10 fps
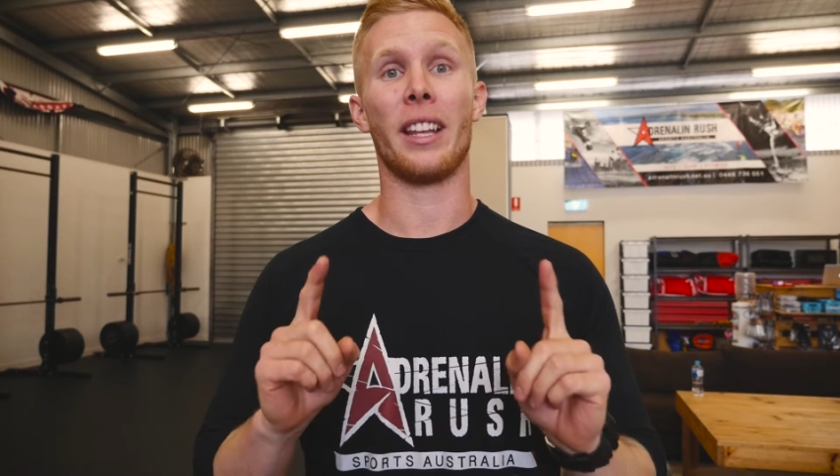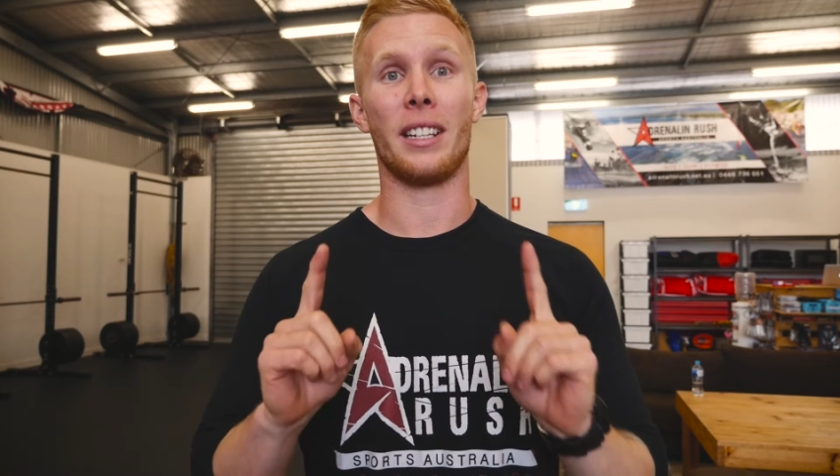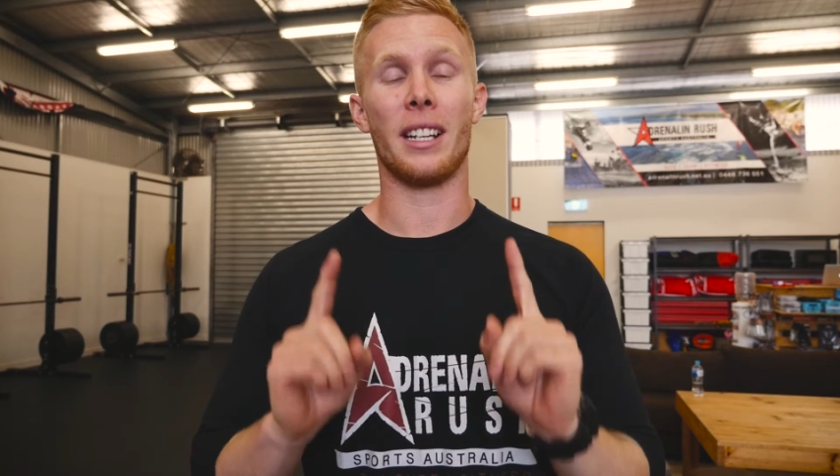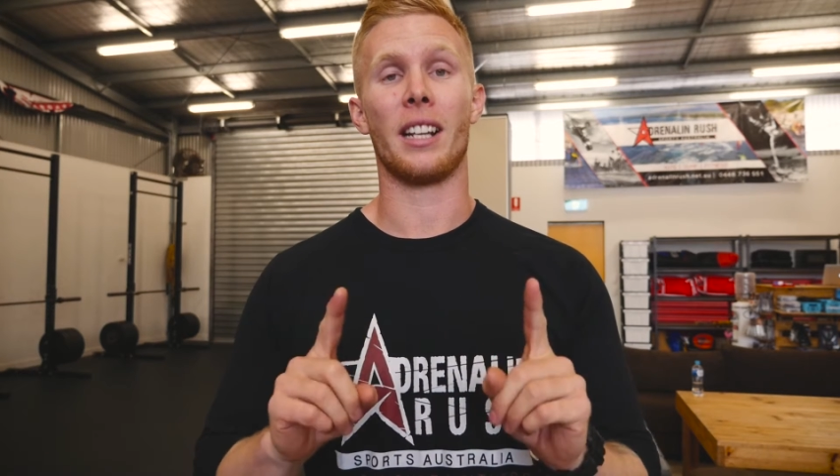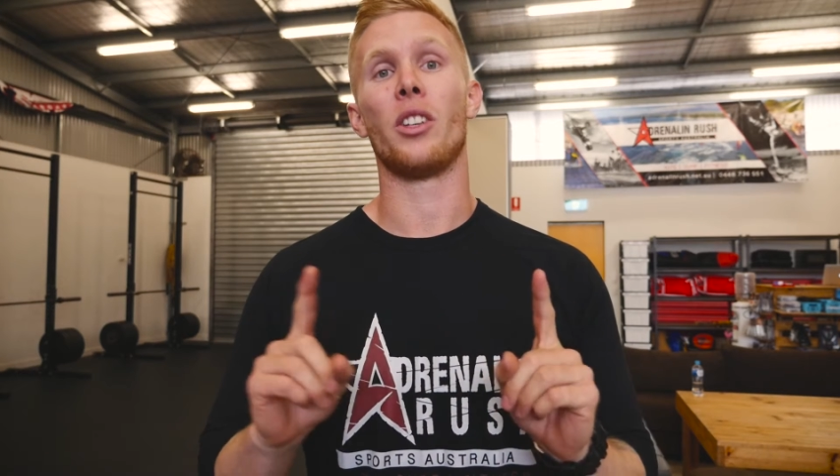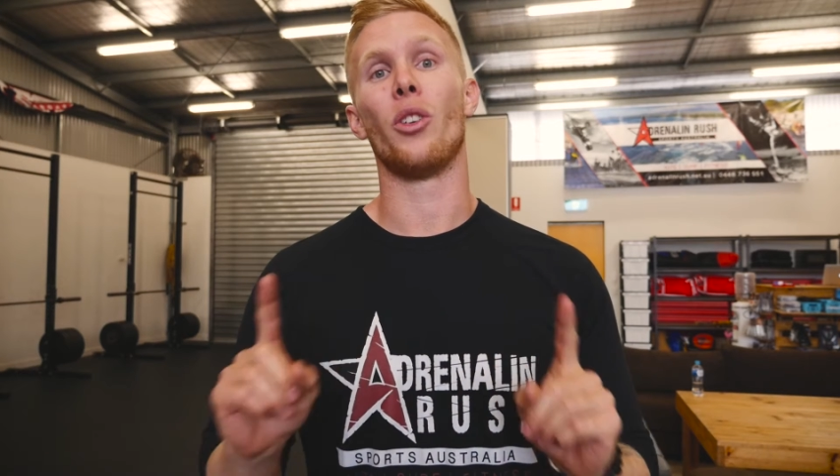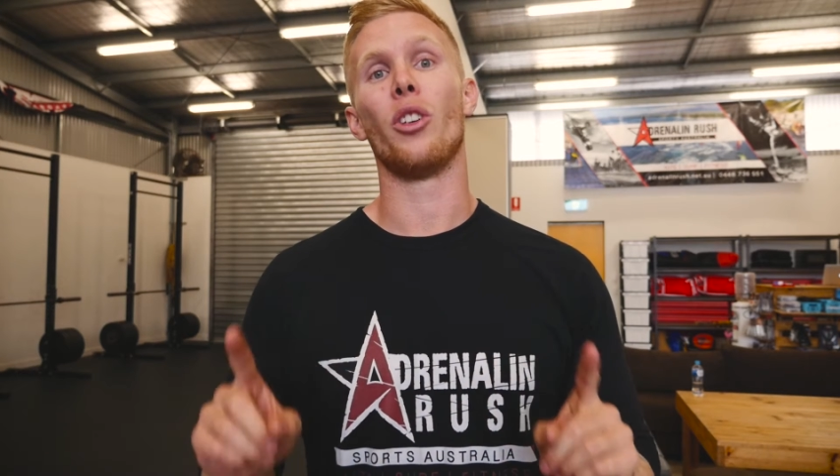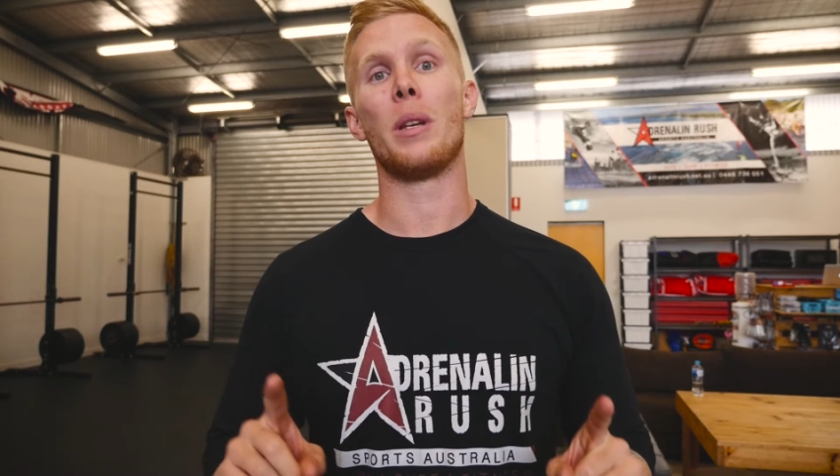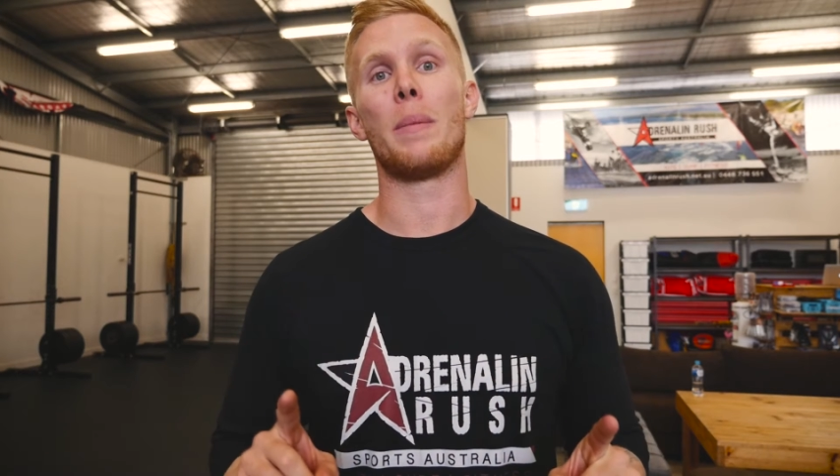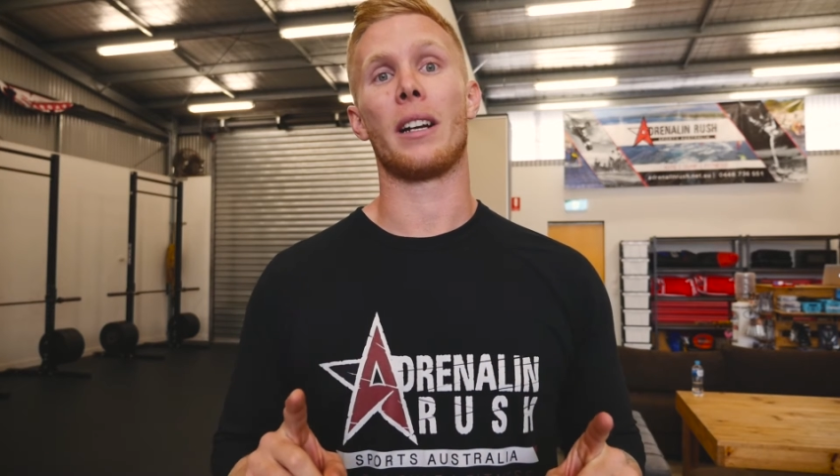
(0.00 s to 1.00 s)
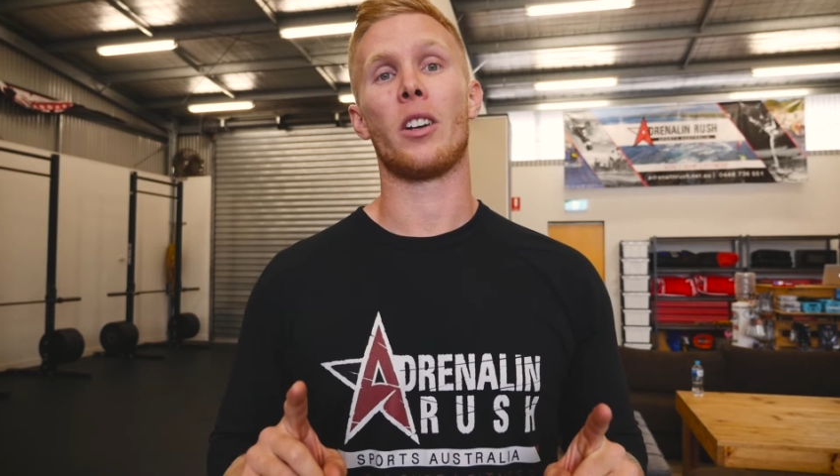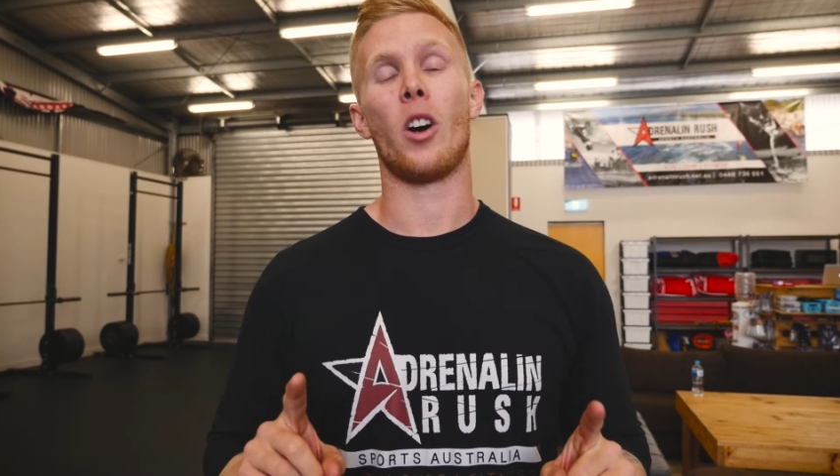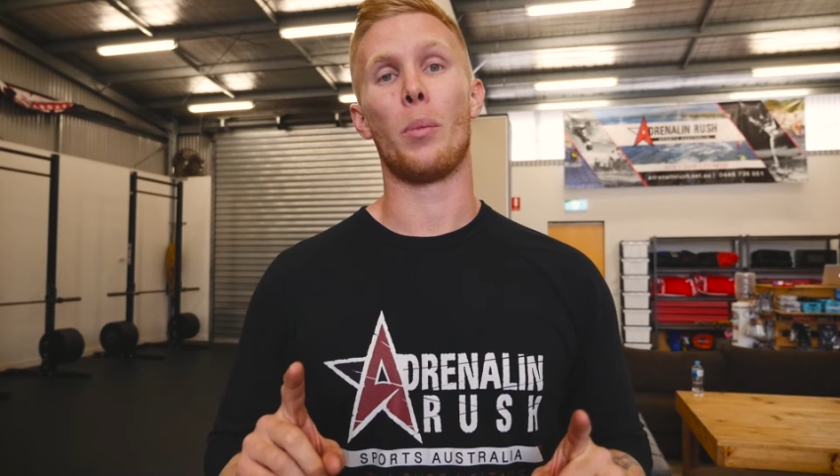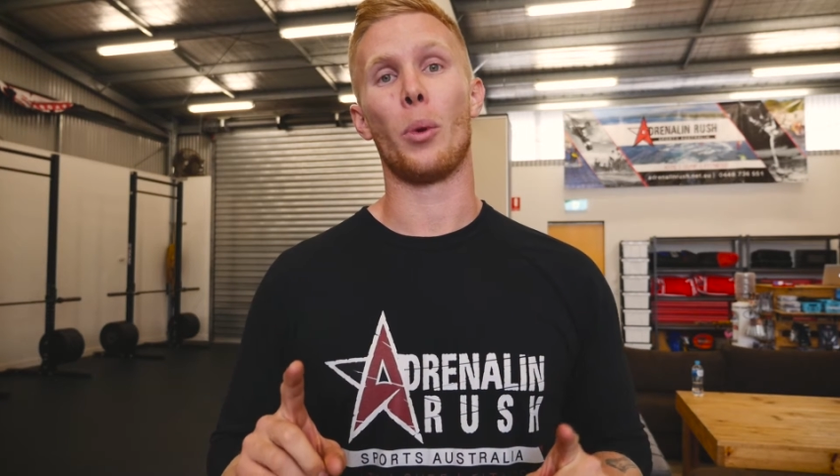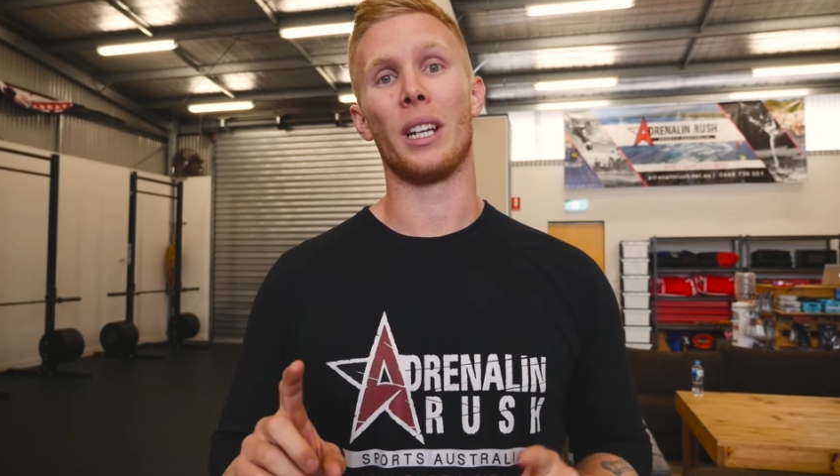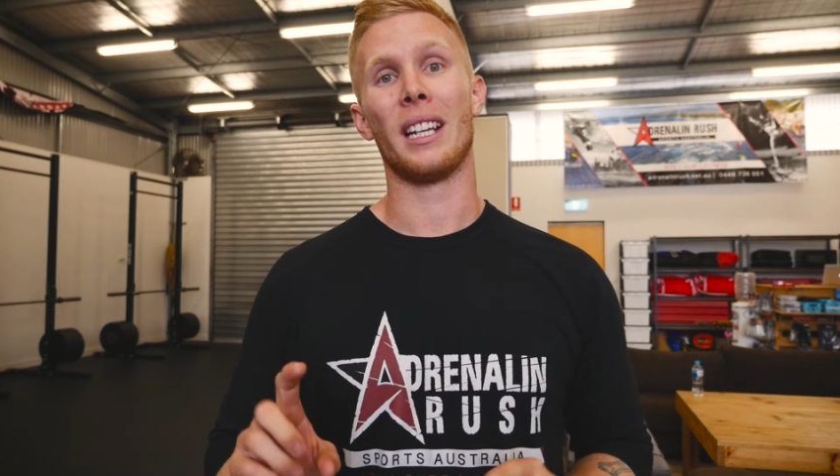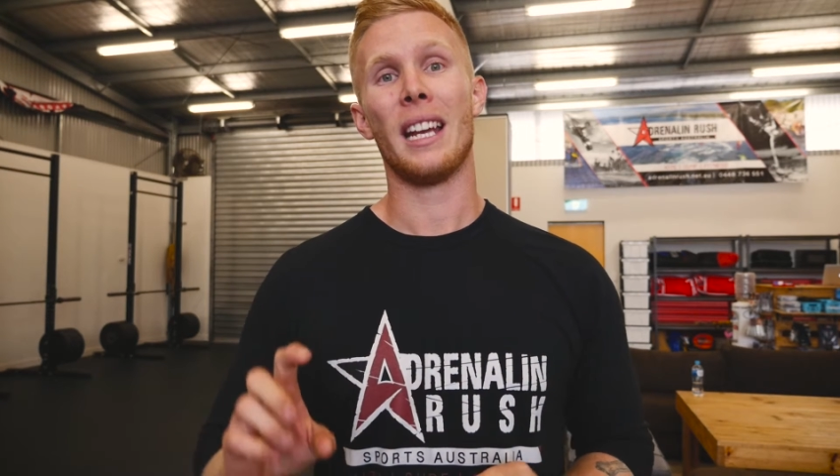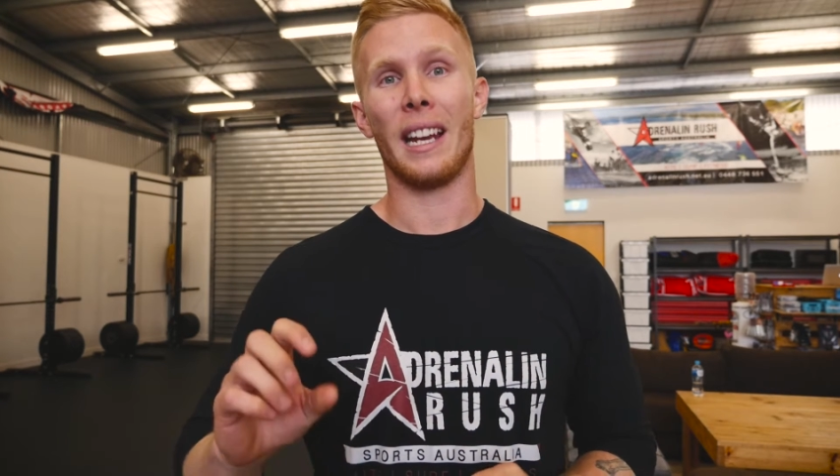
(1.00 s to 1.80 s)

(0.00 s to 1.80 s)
that does annoy me about kiteboarding